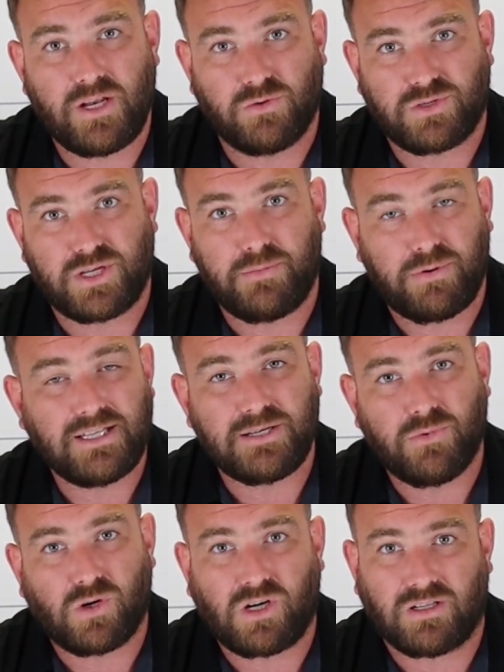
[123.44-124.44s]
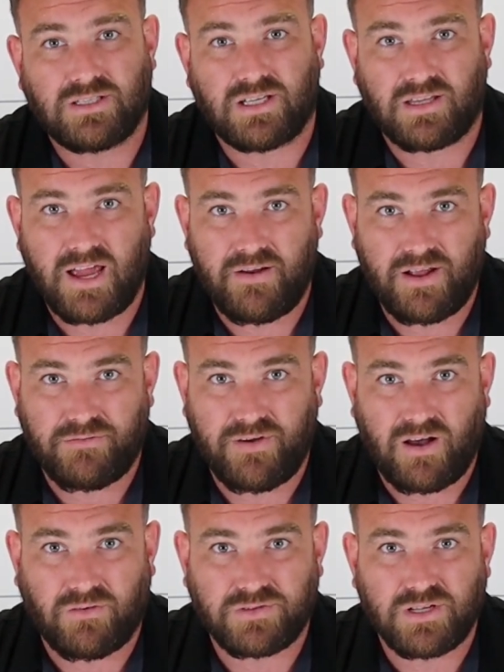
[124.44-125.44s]
and you'll see plenty more content there on our
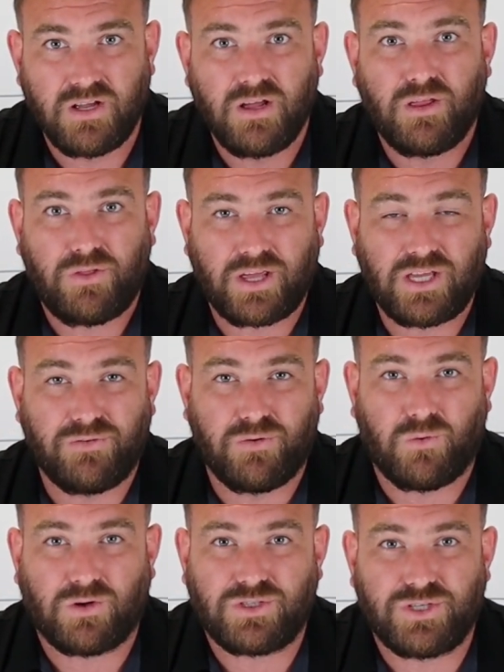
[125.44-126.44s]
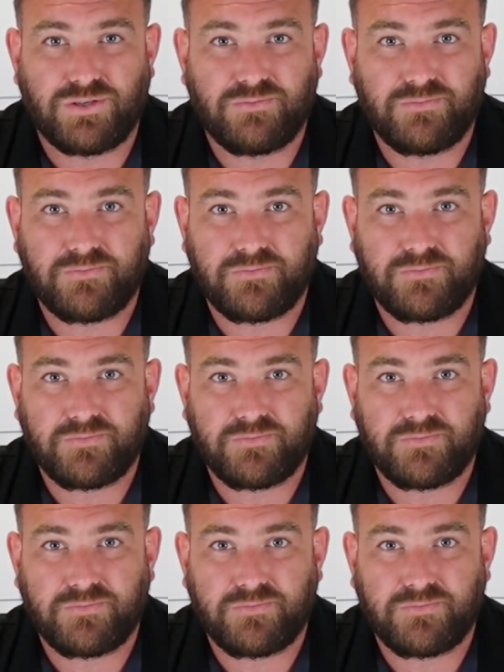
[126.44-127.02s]
valves. Thank you for watching.